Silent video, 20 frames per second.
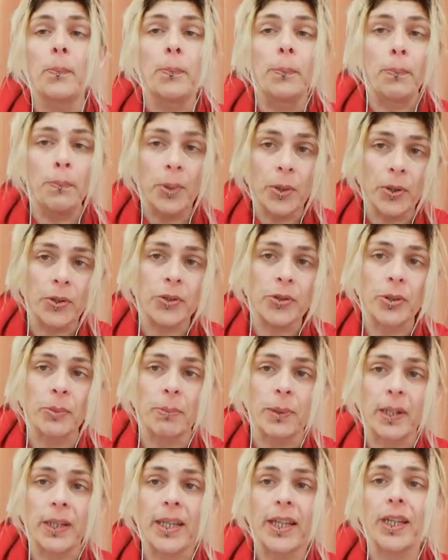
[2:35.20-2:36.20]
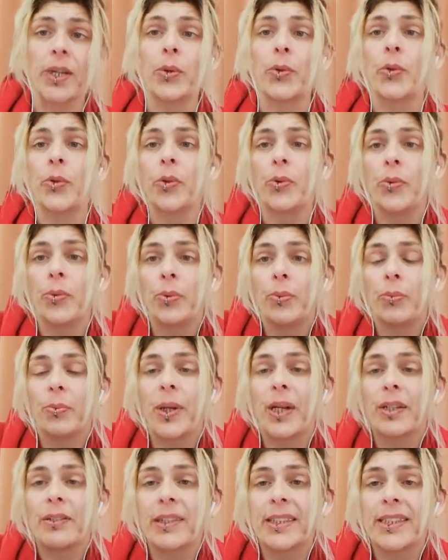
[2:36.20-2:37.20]
push a buggy or
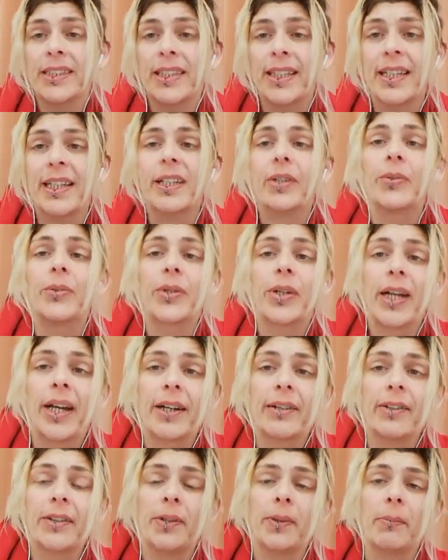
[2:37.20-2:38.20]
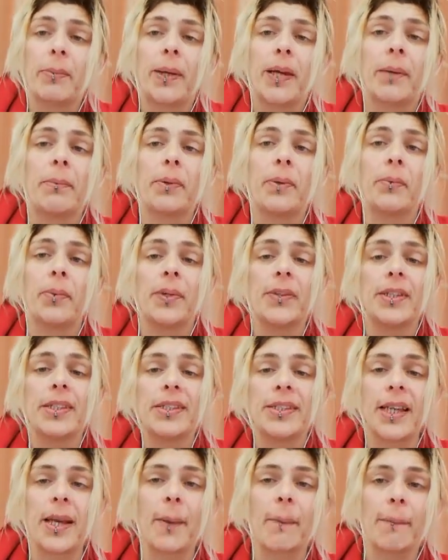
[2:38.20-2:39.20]
wear a sling or carry your baby with the
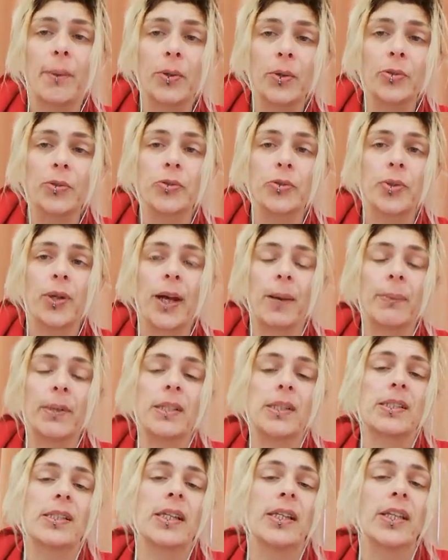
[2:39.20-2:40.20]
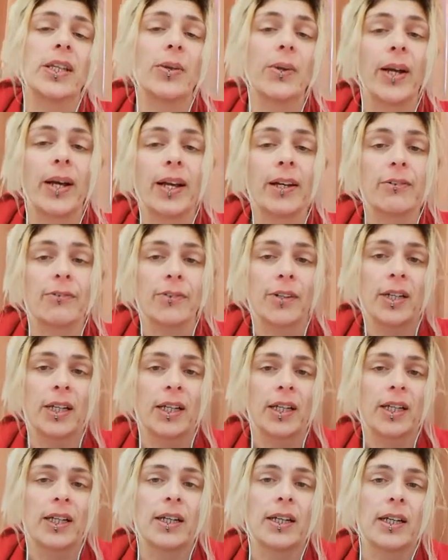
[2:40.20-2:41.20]
same postural habits that you have
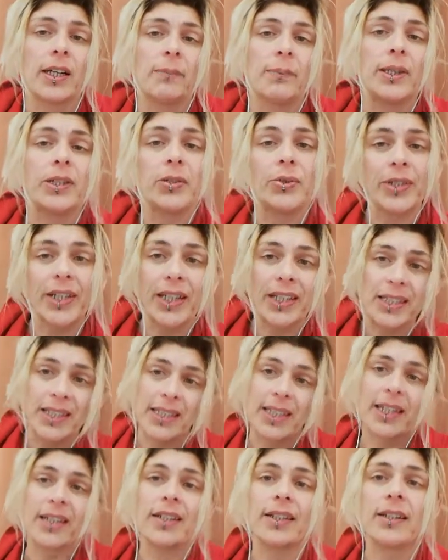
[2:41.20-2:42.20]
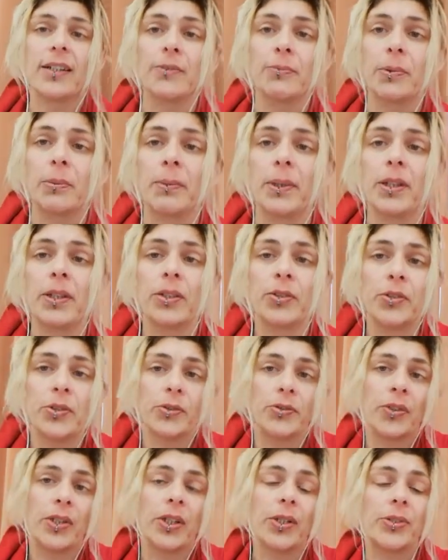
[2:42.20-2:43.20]
in your day-to-day life, but because
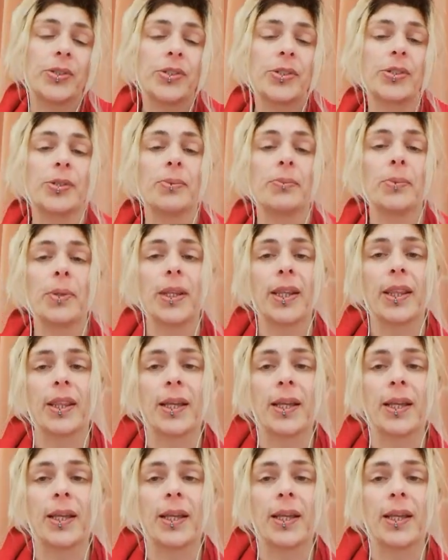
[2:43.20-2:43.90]
you've loaded them with